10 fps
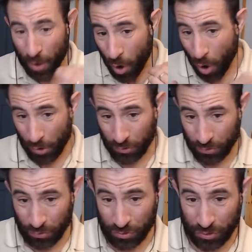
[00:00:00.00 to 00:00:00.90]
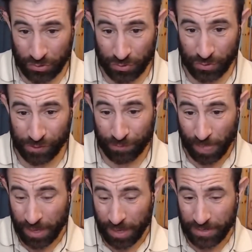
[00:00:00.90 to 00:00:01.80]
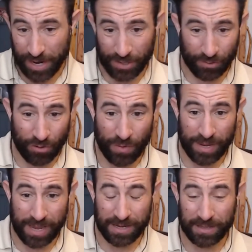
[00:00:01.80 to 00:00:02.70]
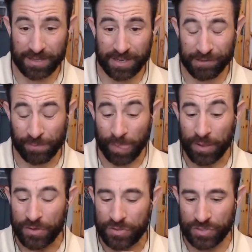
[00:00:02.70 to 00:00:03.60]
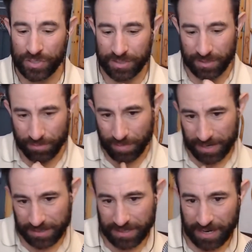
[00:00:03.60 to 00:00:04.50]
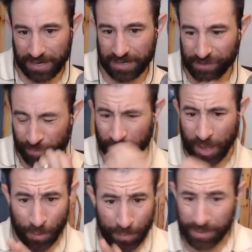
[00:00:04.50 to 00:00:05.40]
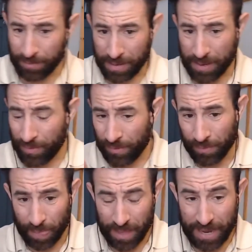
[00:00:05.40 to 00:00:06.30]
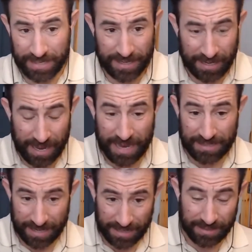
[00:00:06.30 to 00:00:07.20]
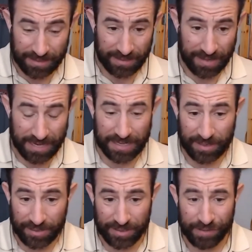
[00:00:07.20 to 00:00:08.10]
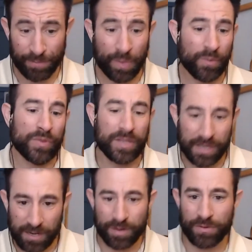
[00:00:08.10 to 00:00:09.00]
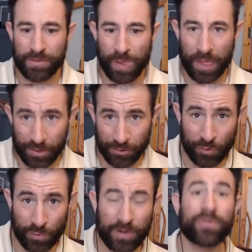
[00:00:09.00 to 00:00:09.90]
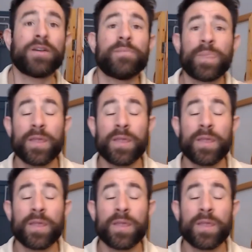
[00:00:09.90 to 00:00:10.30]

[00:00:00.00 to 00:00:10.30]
on cruise control, not growing anything, just maintaining, helping people as I could within here, with the other group I run